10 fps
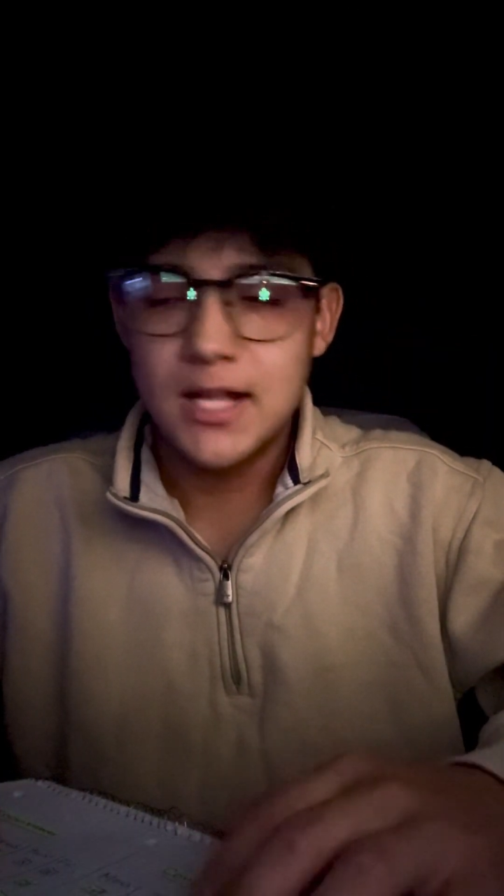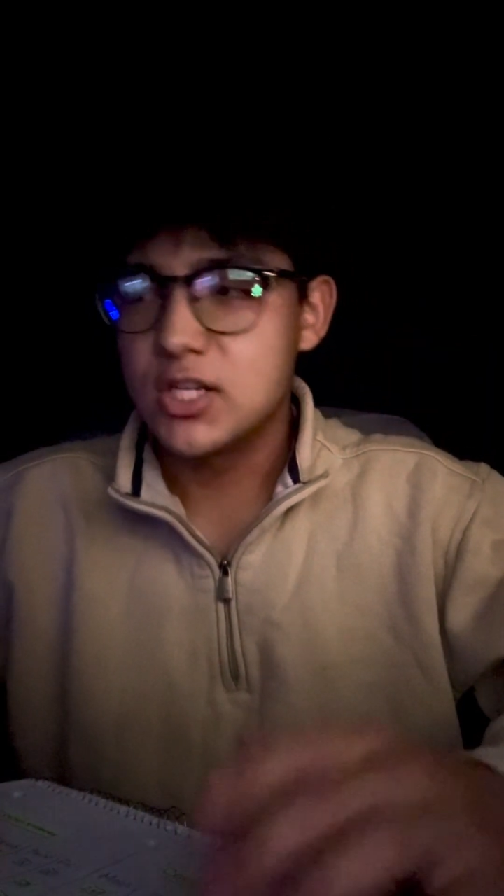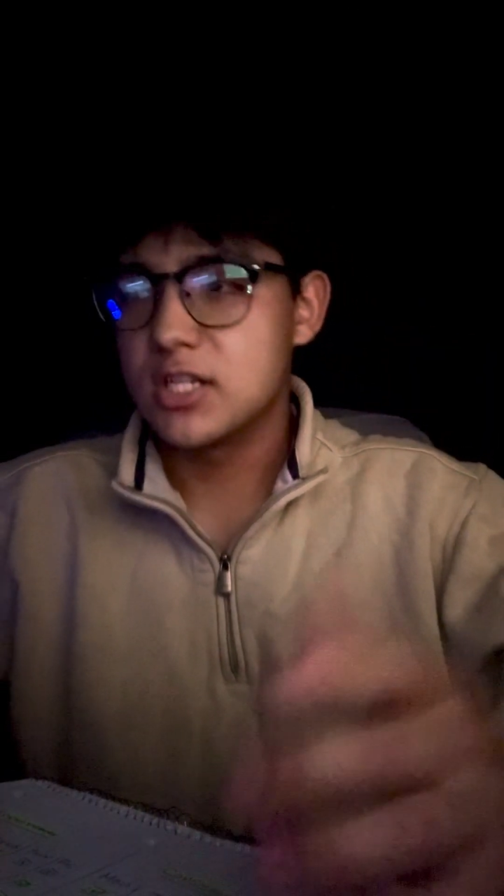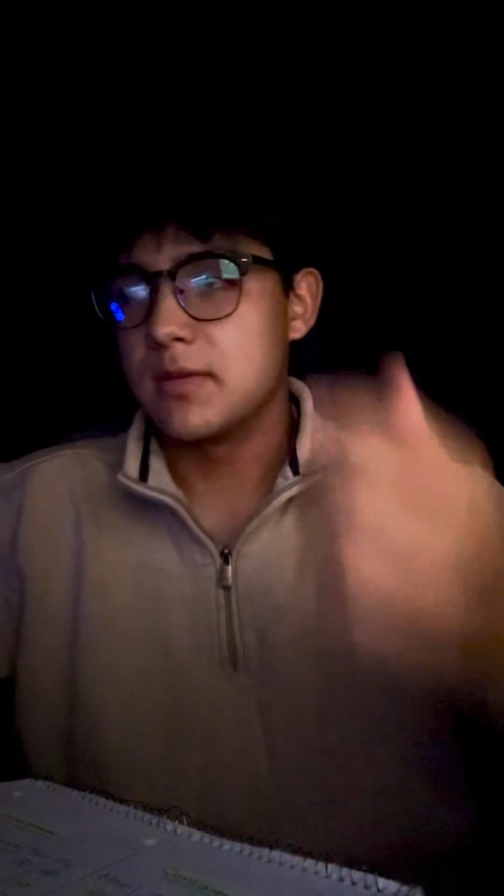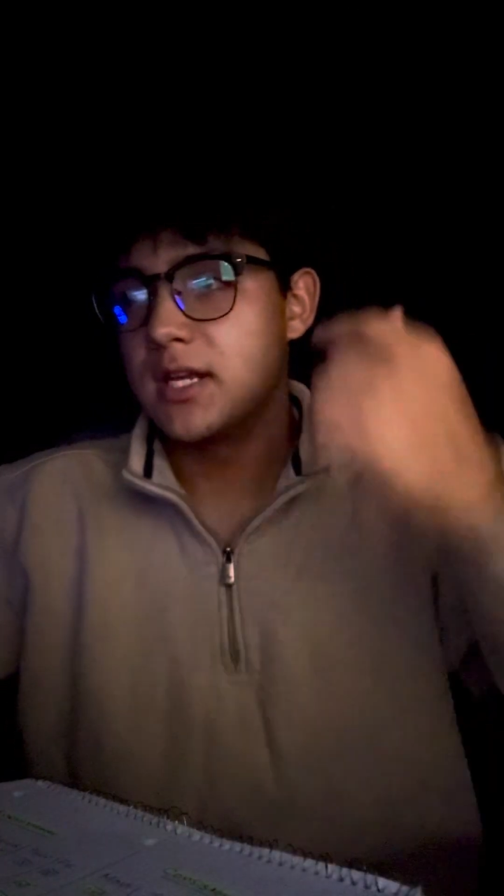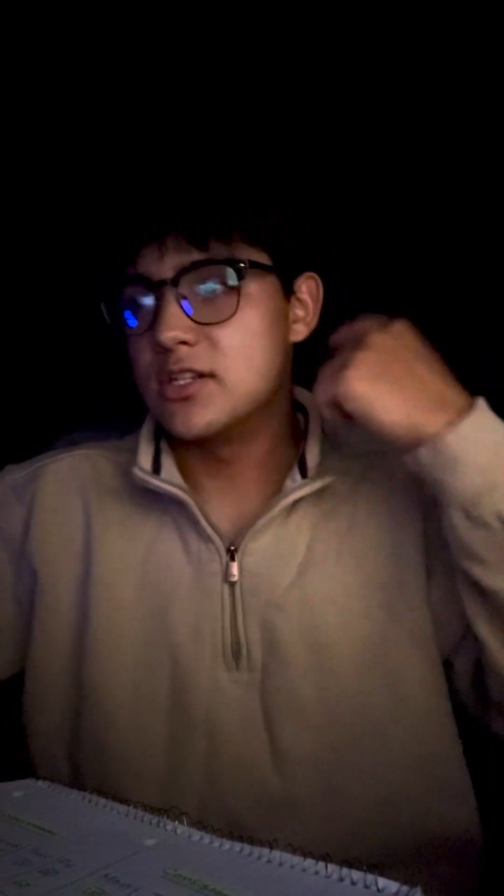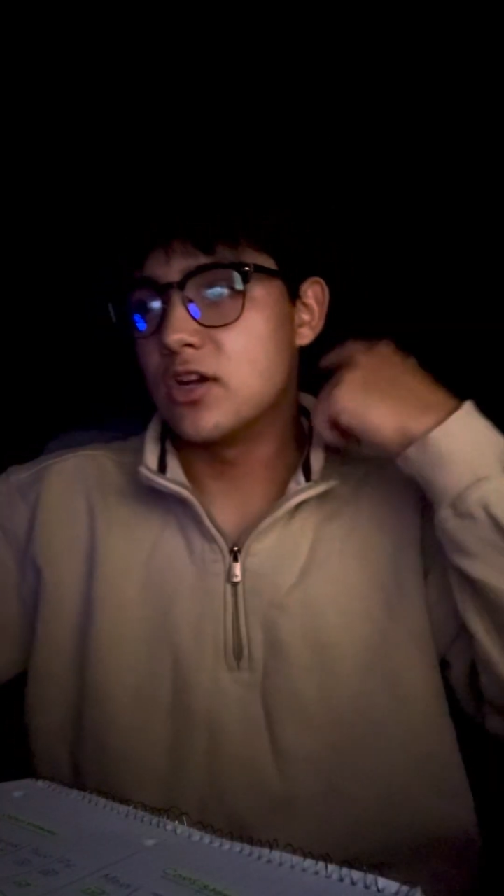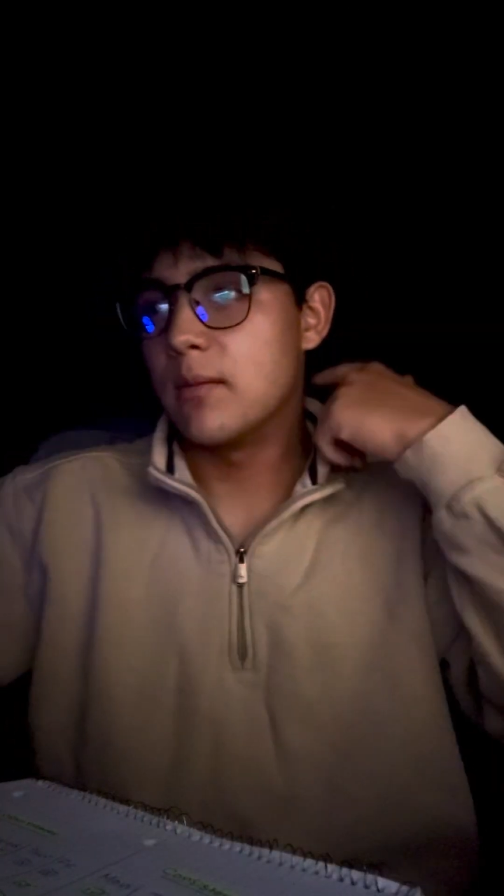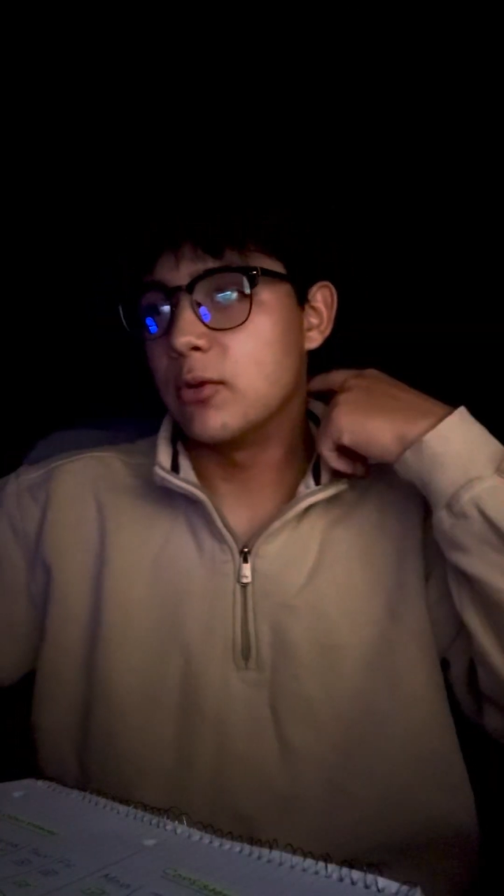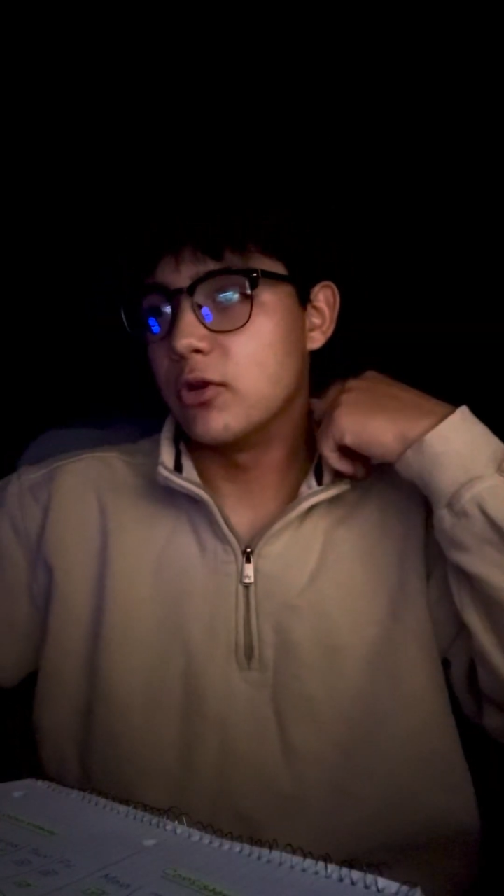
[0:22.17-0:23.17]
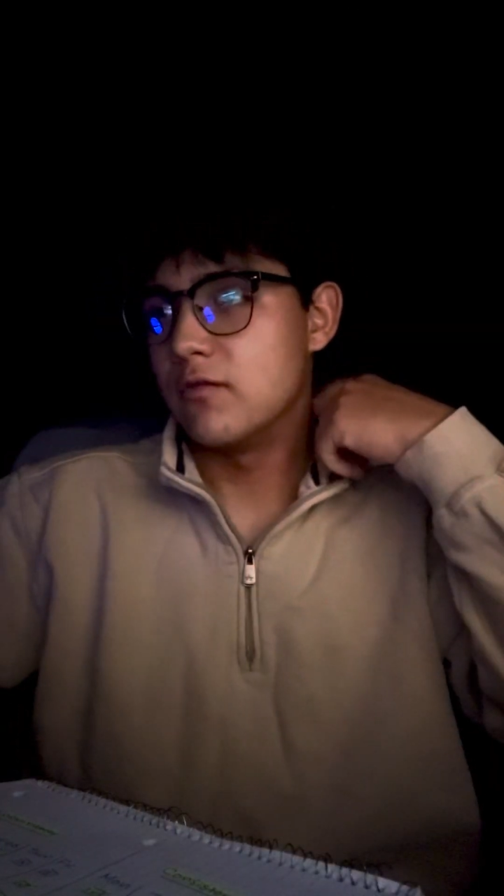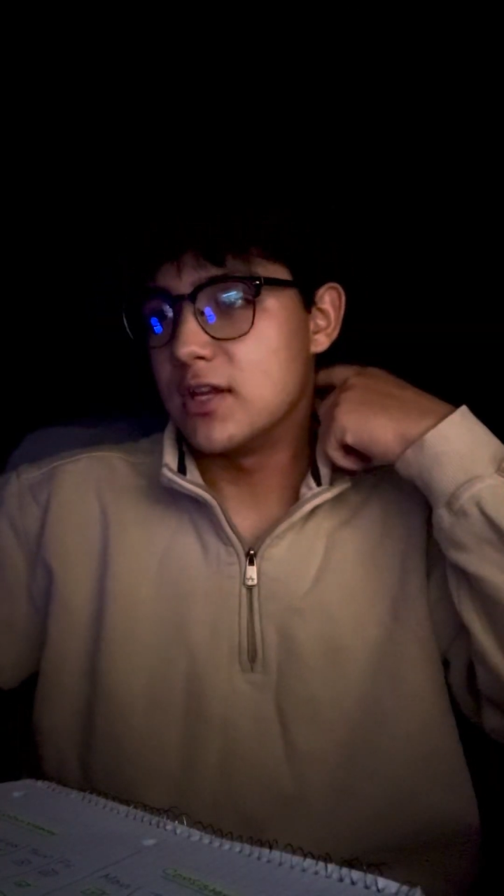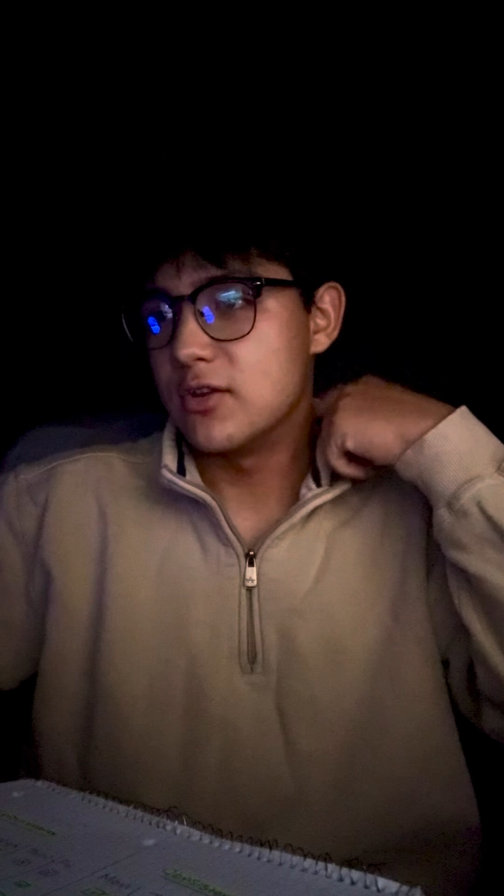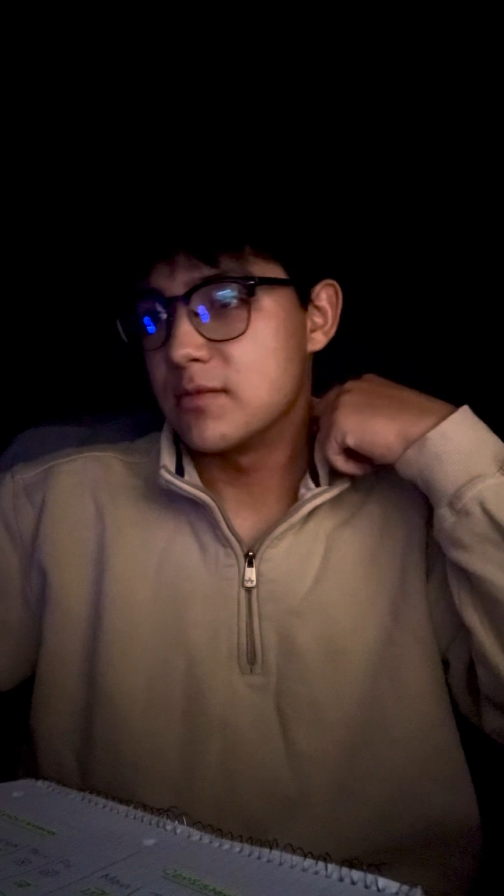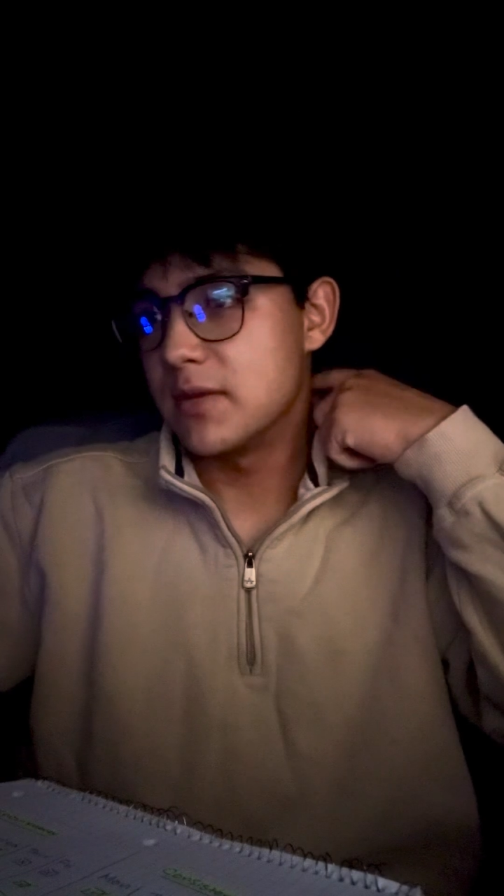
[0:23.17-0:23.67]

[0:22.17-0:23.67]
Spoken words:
just a bit easier to upload the videos.